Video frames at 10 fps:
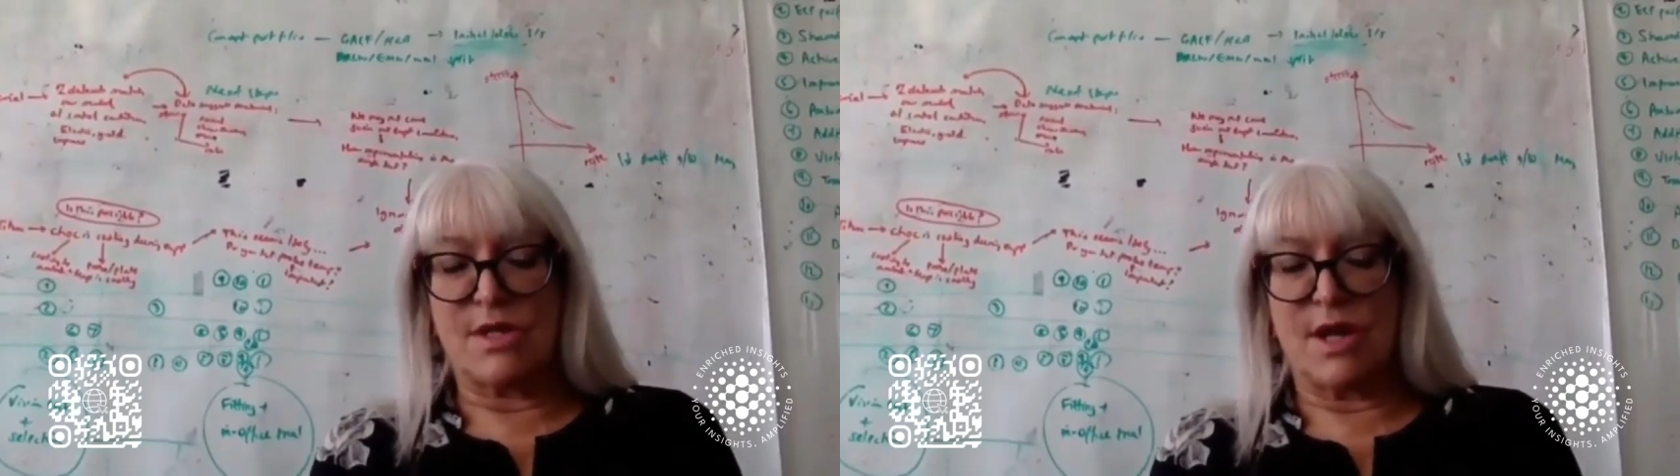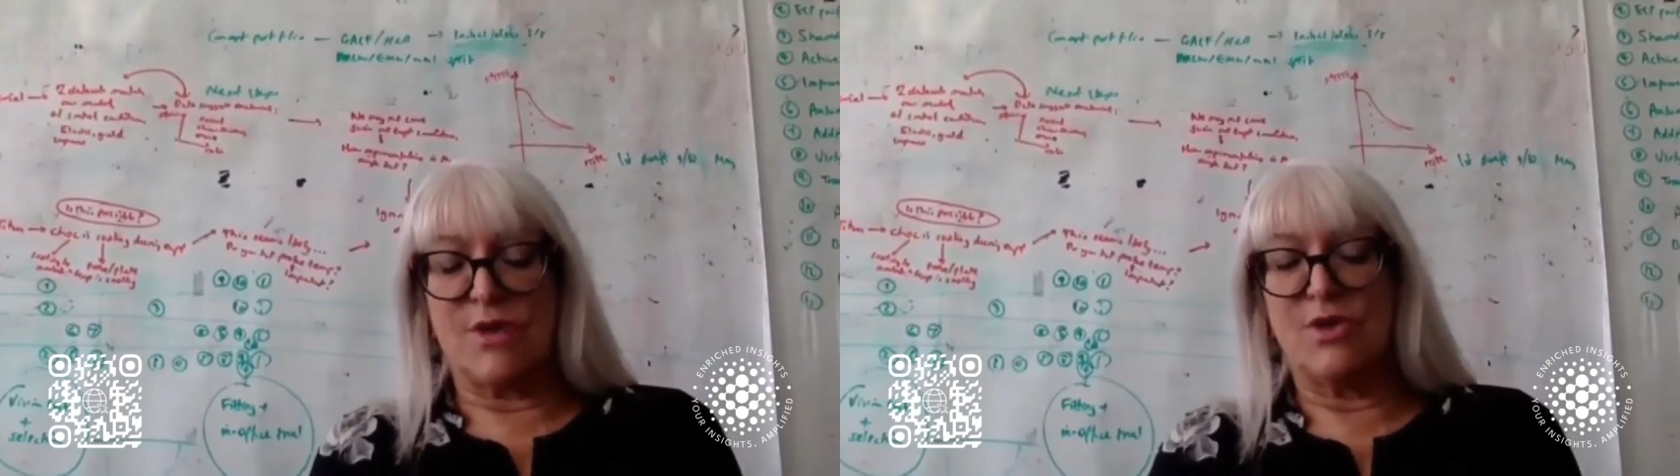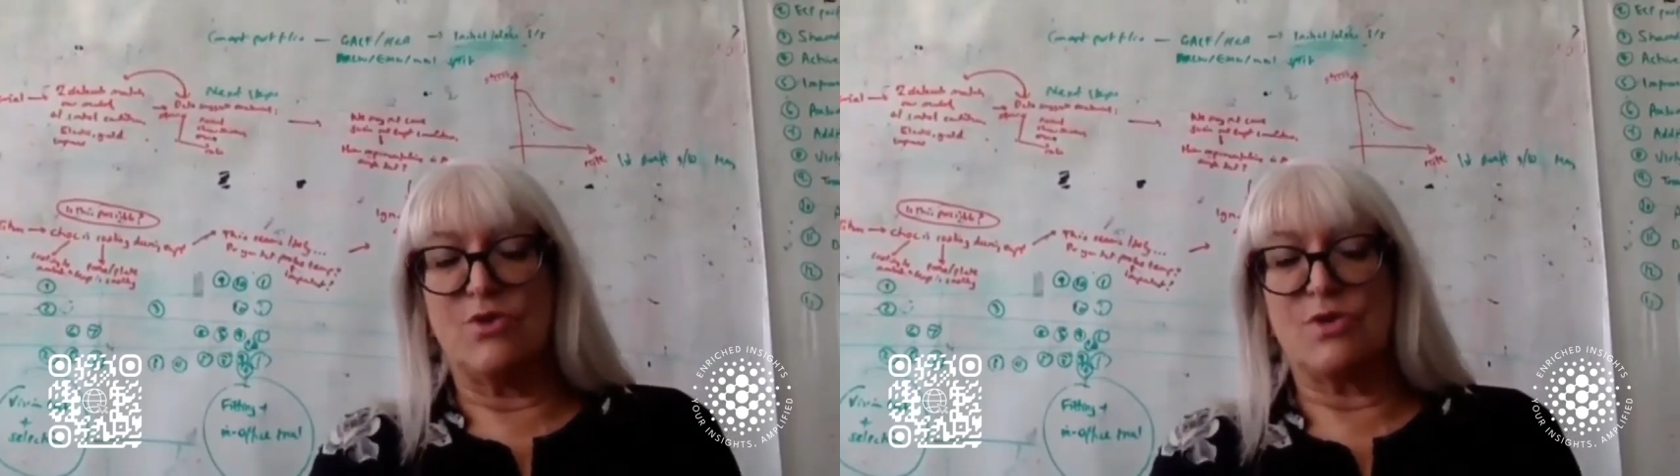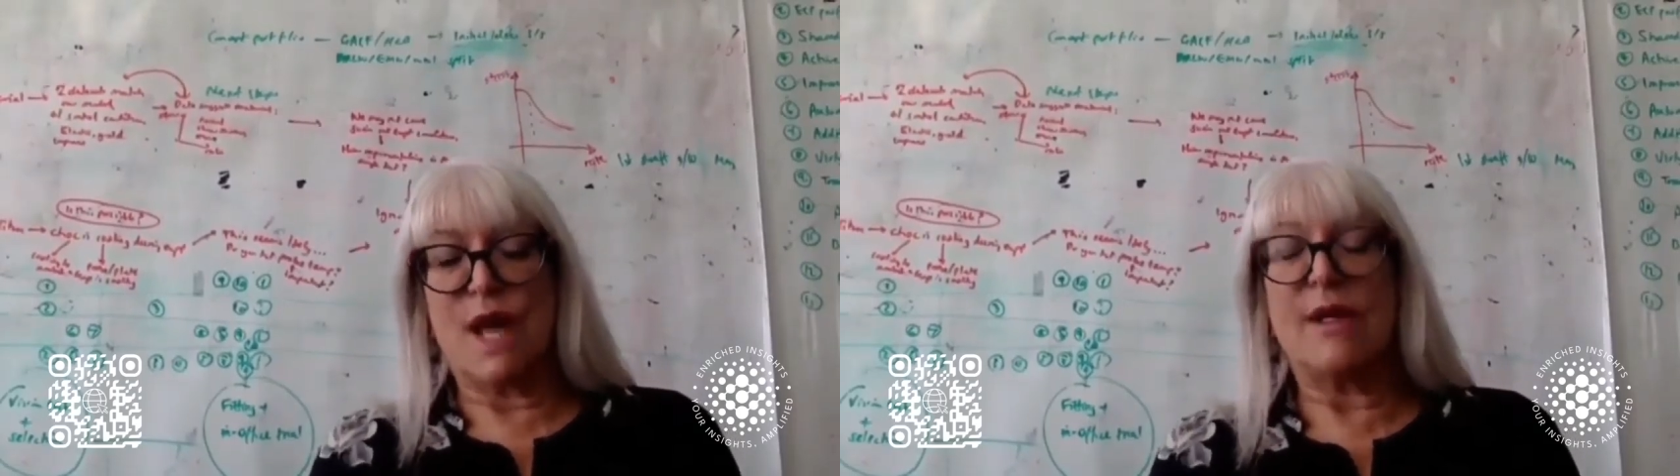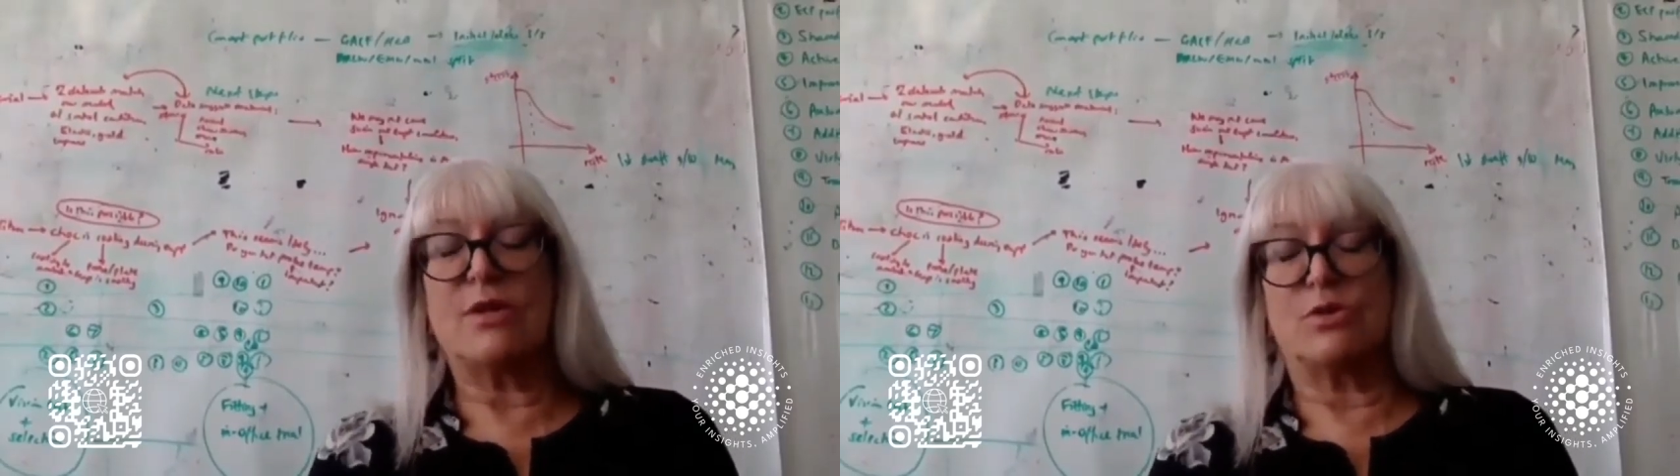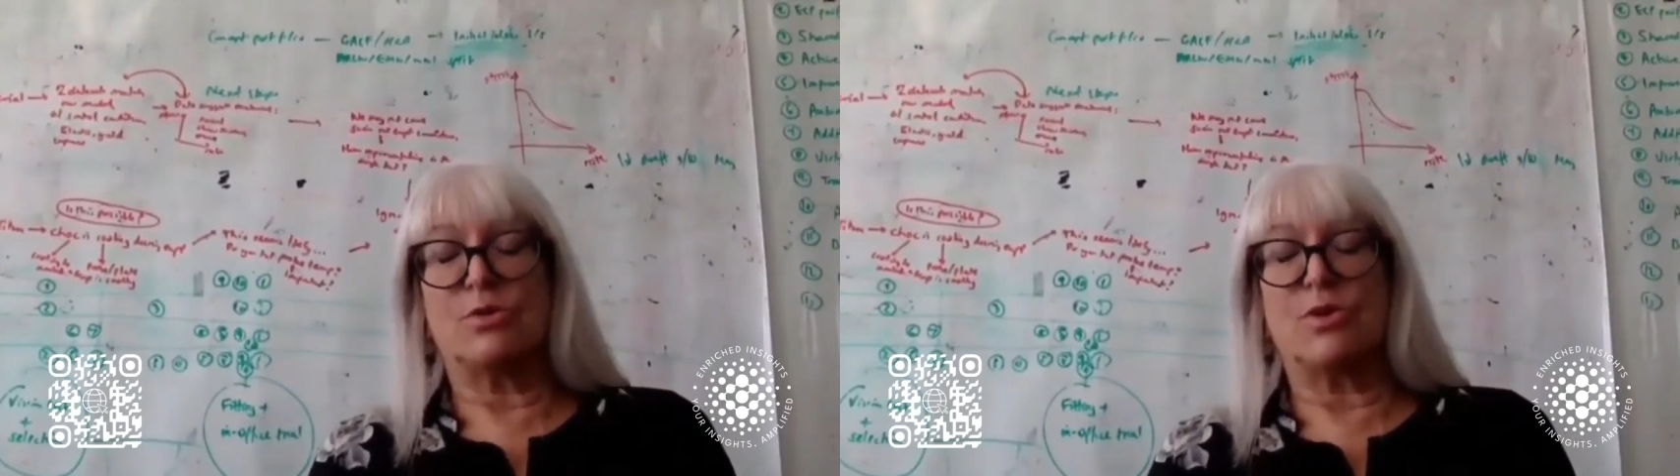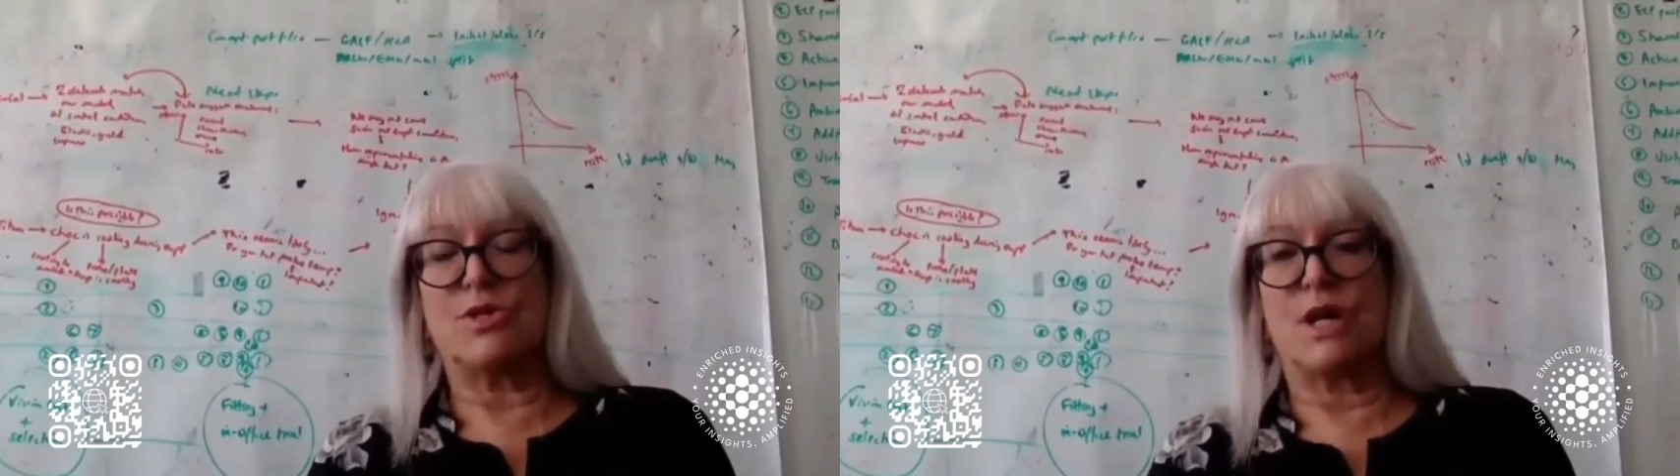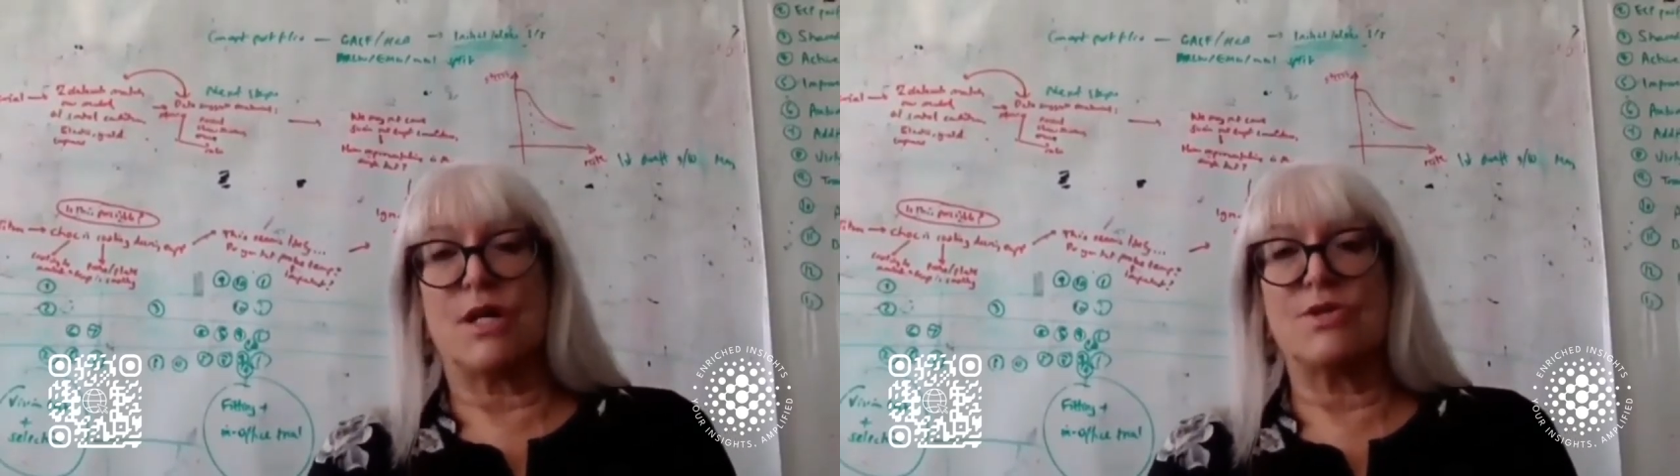a new technical
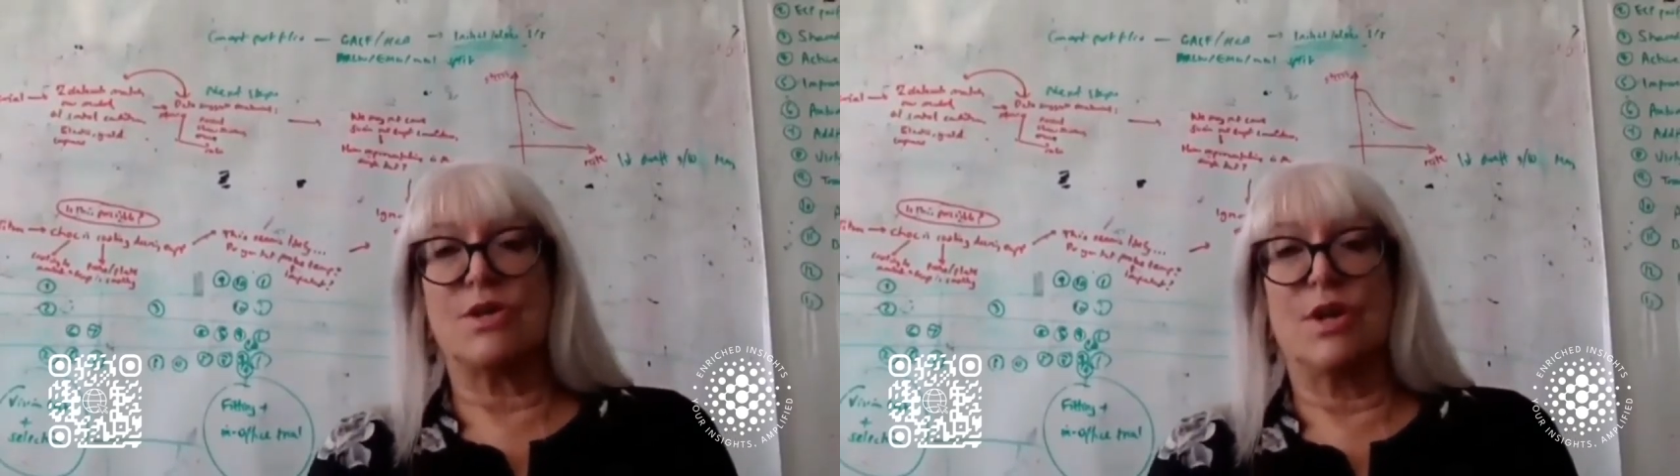product,